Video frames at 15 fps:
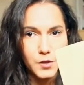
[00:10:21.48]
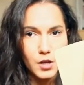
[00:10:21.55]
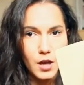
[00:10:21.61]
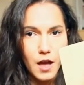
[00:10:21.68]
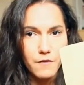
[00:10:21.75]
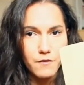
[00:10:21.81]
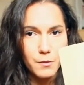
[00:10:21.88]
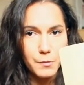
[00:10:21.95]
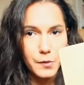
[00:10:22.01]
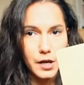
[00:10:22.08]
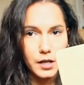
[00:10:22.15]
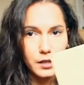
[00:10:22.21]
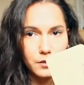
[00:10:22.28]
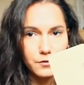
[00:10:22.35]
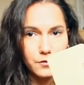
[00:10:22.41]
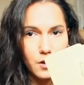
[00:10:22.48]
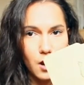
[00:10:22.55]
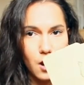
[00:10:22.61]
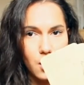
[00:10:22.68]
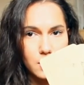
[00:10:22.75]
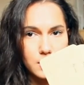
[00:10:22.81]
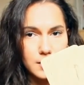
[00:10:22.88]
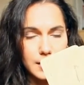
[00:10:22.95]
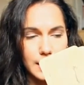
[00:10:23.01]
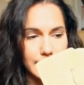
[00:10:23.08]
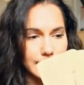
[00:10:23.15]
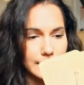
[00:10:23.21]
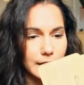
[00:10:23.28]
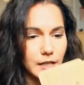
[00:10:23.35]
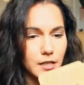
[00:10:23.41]
you have a pile of cards
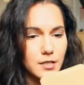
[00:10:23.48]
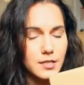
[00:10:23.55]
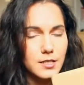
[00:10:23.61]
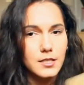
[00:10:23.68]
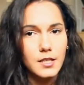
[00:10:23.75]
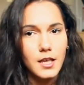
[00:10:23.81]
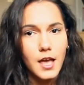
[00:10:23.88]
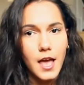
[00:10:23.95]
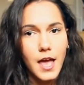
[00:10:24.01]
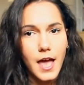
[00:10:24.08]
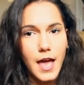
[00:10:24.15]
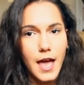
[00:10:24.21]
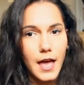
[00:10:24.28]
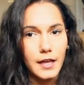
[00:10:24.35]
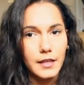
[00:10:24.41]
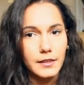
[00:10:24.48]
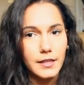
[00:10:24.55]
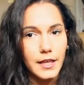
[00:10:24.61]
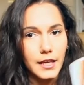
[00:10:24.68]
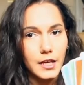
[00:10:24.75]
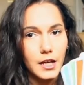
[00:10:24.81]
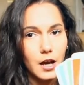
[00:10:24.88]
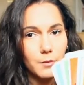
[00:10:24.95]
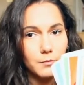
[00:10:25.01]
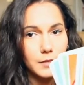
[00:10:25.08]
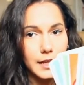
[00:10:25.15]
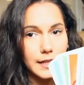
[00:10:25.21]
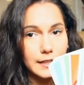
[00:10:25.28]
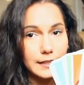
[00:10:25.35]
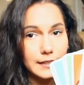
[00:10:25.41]
like this, and they come
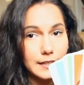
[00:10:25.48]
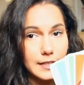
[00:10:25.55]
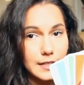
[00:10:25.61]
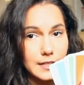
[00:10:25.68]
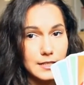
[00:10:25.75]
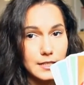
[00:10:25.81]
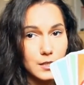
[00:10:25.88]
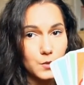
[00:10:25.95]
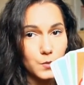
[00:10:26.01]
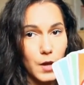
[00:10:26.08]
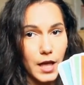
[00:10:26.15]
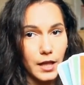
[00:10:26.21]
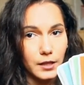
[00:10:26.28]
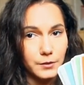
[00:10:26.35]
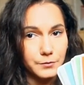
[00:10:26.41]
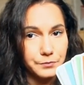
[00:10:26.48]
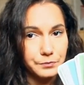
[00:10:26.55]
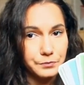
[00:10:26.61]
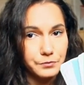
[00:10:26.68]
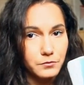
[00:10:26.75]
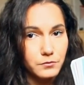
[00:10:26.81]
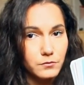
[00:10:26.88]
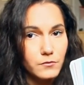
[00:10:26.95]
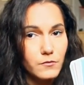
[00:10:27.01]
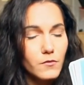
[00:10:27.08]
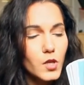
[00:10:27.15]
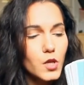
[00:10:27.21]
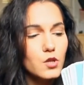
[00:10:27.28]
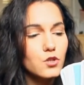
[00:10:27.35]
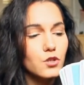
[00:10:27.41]
like these as well.
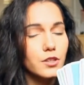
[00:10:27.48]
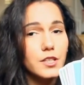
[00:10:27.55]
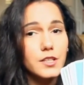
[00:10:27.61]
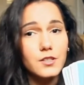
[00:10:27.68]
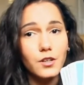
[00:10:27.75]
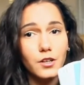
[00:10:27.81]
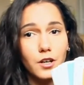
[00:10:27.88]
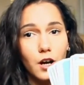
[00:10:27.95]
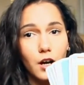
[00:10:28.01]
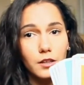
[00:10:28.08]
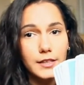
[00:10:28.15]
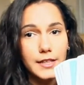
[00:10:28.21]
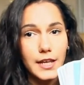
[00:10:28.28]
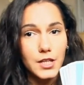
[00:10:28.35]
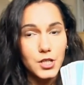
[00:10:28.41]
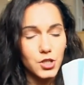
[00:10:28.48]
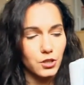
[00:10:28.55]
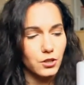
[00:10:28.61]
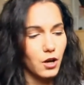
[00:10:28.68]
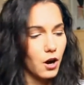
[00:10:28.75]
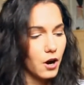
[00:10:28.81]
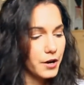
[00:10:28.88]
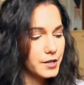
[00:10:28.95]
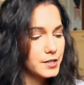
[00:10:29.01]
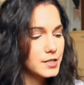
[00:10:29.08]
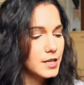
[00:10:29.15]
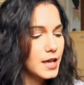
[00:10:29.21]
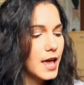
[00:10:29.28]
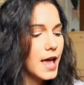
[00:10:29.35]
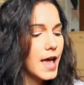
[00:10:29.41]
So these are called the angel
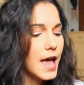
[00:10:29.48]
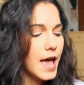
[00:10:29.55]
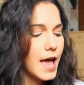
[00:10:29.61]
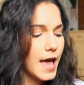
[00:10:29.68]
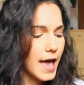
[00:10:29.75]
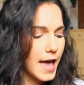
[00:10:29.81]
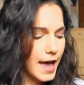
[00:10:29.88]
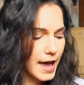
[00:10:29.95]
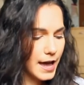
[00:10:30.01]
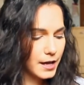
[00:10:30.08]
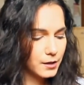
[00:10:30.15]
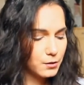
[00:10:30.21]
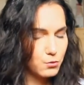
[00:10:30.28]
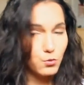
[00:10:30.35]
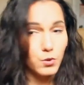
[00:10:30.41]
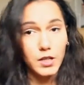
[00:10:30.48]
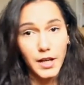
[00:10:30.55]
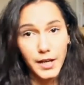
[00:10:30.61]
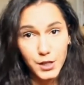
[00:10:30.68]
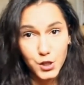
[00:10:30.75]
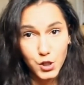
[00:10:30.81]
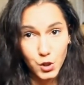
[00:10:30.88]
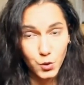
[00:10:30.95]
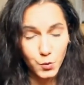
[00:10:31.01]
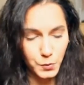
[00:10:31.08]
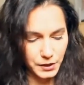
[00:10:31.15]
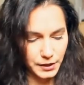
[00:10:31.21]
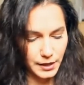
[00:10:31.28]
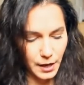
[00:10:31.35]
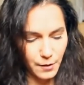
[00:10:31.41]
cards. And what I do
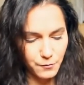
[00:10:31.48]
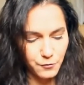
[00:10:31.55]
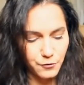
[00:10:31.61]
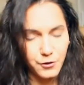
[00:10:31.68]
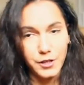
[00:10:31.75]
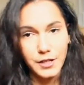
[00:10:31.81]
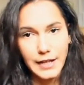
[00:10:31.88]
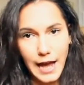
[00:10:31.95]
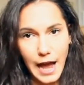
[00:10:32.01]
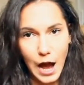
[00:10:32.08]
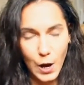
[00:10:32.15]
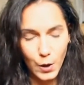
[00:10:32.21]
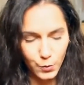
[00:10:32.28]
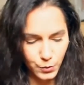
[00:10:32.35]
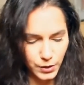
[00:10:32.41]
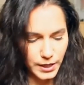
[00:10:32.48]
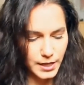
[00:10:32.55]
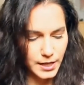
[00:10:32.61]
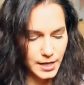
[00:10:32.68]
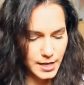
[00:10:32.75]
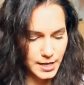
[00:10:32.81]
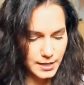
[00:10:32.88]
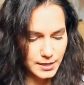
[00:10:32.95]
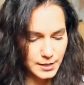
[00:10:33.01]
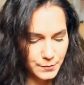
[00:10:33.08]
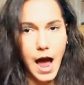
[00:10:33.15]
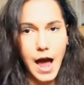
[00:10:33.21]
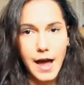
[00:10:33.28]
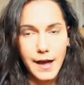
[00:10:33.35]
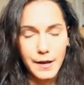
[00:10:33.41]
with them for now is
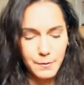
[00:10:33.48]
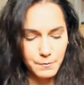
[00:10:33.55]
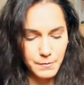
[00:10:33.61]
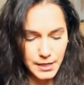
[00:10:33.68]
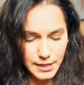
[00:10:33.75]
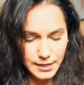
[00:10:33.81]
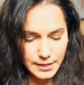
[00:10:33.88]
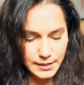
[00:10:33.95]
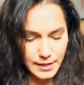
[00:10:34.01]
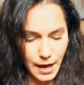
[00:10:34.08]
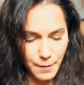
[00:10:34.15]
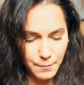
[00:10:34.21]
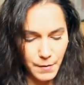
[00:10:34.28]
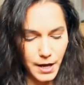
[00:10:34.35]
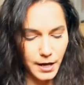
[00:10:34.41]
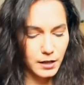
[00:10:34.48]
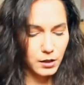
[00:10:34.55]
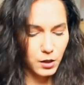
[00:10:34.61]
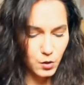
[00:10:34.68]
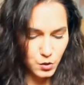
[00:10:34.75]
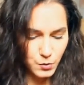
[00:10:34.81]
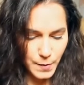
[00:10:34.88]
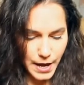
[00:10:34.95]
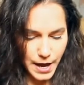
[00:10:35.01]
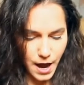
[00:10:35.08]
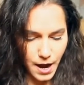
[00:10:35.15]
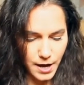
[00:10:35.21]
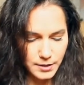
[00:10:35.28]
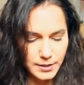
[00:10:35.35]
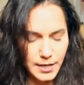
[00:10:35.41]
I mix them, I close my
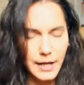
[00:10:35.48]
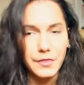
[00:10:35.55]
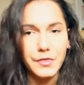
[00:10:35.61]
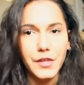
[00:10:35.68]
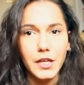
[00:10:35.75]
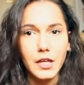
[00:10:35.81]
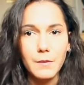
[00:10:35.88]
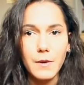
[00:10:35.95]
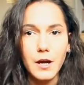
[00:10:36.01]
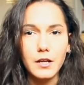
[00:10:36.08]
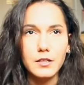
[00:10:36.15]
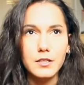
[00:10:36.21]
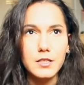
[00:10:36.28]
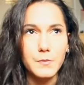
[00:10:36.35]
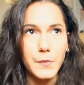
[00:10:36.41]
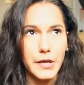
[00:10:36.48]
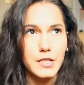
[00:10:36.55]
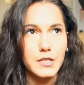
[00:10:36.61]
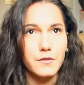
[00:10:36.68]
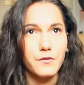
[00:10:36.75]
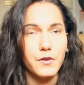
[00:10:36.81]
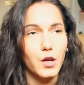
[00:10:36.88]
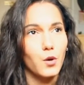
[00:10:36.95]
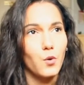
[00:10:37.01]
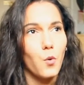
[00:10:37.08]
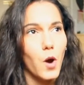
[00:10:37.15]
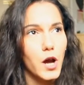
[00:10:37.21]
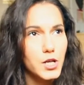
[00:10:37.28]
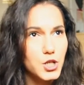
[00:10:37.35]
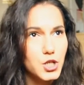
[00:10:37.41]
eyes, I think about a specific
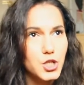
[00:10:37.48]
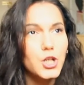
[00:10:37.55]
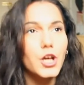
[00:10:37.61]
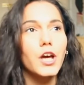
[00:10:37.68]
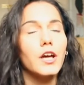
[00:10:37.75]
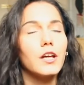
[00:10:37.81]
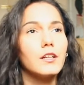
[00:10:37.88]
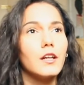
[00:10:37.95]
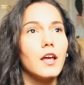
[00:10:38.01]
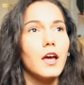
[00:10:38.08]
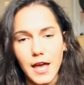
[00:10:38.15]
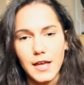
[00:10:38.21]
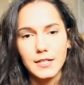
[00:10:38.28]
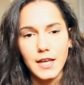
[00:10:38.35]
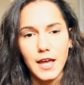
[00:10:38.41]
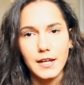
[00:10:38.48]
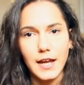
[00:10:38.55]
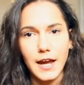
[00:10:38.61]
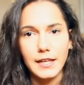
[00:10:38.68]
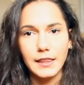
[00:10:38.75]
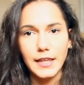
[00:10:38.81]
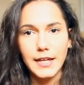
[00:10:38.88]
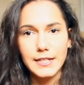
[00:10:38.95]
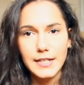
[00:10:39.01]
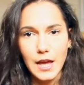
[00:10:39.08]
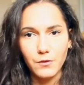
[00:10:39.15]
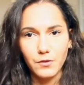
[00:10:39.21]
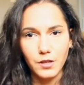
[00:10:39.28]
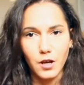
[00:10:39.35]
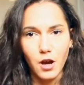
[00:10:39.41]
question, and then I lay
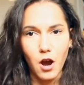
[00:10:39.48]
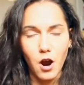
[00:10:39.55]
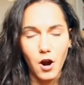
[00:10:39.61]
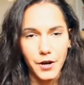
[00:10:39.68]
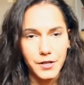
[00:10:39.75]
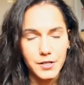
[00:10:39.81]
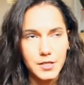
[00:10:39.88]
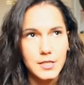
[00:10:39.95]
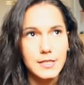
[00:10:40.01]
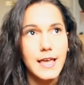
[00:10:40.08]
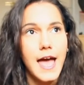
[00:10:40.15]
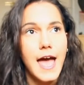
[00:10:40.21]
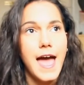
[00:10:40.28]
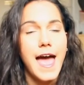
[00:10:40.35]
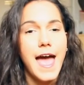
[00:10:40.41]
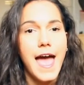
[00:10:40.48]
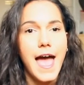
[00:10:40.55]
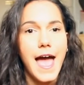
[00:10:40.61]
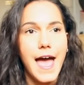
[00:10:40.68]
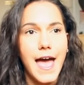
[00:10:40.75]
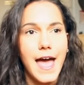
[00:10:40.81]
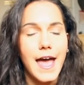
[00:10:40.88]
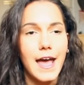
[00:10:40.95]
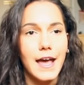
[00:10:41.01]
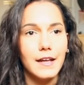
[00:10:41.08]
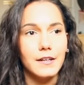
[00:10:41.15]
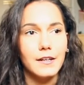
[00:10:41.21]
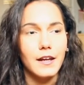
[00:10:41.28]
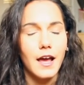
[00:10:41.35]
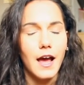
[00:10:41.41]
down the cards
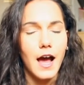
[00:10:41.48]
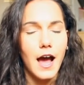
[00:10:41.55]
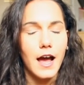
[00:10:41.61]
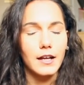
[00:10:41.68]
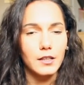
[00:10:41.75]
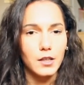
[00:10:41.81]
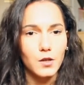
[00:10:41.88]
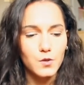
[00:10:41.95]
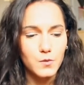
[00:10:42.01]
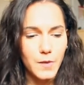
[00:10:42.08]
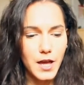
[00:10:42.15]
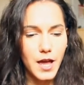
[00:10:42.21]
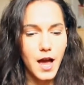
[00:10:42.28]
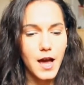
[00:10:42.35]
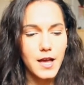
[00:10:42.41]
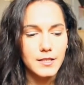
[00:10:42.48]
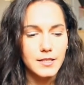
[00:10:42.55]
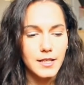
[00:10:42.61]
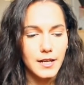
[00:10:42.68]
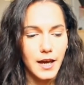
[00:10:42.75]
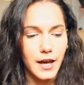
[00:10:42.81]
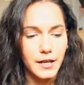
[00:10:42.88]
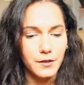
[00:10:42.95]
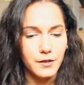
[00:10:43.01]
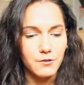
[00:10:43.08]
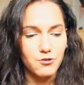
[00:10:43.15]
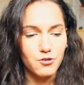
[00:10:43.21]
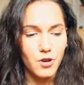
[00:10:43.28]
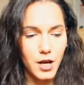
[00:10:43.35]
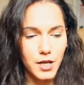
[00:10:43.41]
and I close my eyes and I
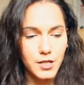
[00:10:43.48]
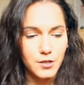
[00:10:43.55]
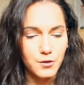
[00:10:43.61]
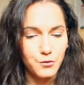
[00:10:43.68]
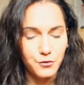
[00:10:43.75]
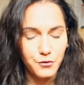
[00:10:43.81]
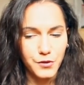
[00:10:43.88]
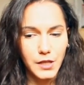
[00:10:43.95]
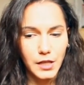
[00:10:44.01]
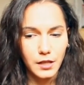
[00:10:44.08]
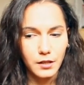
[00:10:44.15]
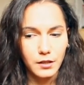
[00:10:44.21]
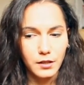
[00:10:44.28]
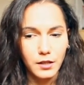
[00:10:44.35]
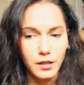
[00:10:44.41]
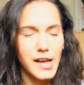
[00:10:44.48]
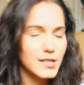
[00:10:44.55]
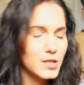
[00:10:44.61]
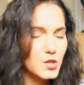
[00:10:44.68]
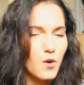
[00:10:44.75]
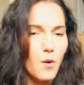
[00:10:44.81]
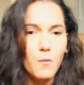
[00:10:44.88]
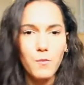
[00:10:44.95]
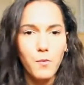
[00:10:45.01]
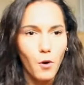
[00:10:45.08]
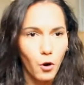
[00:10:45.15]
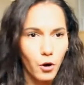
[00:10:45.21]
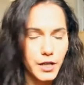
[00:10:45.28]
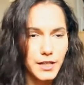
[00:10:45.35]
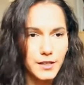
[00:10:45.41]
try to feel, at some
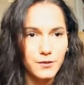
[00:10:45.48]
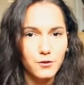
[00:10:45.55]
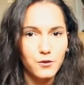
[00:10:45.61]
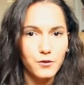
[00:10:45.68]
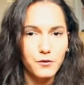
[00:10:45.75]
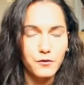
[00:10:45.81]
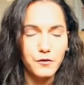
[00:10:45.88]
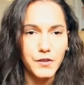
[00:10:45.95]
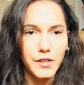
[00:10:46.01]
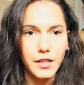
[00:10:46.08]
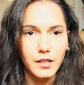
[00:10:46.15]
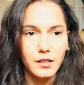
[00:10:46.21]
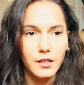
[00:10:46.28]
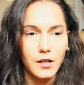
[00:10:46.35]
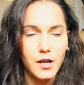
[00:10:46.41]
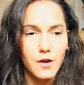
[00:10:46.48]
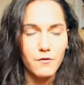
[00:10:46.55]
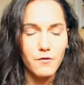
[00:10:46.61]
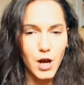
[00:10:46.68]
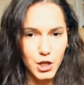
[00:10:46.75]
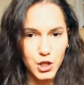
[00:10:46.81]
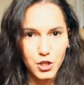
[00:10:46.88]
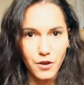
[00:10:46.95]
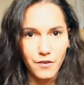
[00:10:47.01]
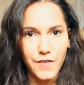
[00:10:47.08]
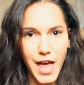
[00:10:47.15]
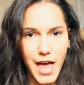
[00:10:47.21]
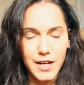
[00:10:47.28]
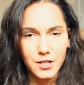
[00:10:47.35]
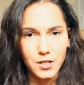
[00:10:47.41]
point you feel a rush of
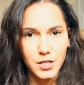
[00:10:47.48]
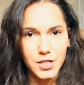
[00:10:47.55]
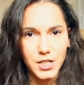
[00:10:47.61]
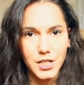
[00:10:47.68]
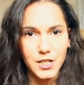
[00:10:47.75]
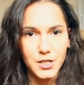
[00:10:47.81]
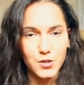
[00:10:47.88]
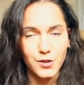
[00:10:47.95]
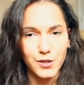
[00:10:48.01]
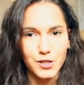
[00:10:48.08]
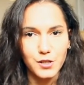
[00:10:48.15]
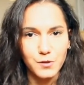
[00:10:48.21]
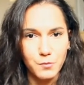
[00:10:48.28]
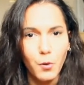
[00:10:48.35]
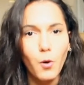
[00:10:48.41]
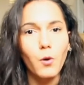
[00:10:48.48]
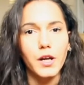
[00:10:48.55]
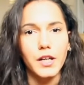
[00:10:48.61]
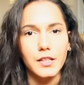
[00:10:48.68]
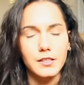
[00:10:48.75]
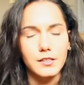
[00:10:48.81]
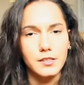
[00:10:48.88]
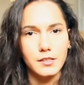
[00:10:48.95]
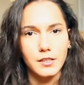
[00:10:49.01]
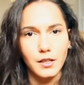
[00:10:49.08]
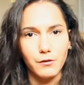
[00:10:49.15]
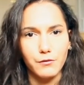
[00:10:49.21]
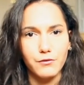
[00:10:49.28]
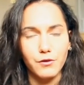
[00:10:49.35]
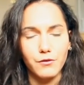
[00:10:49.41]
energy in a certain point
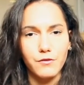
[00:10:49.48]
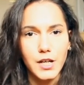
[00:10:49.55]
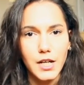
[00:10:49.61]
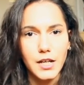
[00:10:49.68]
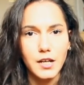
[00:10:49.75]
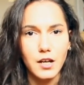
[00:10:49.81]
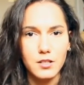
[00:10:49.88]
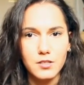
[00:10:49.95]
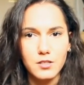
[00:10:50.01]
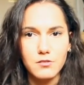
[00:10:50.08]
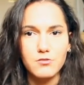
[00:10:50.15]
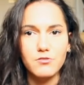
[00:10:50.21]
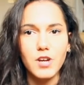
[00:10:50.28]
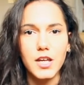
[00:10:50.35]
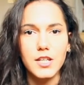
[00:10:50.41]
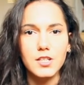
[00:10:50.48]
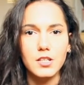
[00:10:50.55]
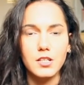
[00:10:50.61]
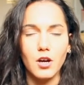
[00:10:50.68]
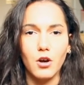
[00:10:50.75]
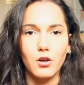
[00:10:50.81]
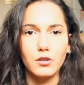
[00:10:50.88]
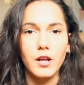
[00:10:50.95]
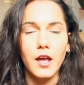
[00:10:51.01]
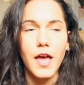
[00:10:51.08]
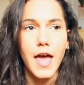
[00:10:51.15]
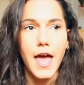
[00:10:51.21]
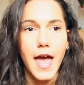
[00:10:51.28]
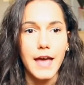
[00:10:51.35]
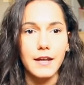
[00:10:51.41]
if you're really concentrated on
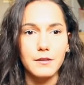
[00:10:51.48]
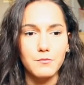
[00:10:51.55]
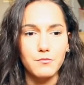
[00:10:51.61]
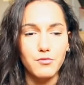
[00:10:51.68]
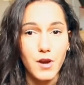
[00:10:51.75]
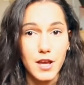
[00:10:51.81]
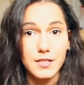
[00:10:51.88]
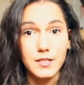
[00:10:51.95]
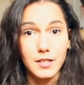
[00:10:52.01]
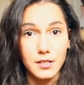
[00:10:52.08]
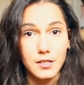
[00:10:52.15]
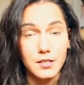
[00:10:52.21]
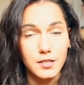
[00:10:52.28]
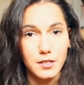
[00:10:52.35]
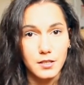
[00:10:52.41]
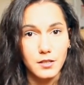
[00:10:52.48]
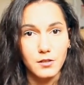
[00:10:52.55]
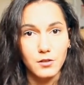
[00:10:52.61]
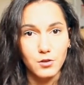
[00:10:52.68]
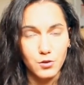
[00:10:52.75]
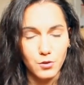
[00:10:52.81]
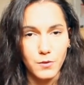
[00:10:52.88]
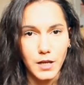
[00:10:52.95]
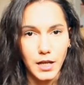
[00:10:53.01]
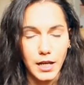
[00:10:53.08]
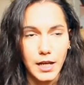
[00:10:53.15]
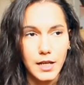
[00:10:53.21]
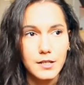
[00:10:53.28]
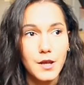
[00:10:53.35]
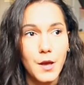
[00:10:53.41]
and present doing
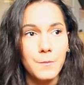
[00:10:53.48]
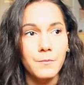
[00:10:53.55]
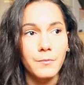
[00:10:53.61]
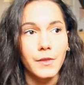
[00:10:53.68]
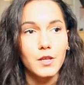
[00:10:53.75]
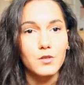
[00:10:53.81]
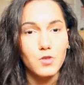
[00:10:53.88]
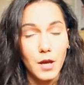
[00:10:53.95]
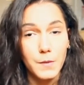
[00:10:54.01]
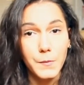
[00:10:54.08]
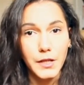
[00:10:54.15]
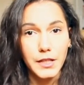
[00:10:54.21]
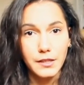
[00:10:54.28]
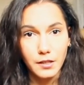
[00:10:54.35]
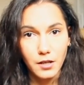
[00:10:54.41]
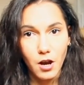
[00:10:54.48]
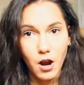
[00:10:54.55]
it. So I pick the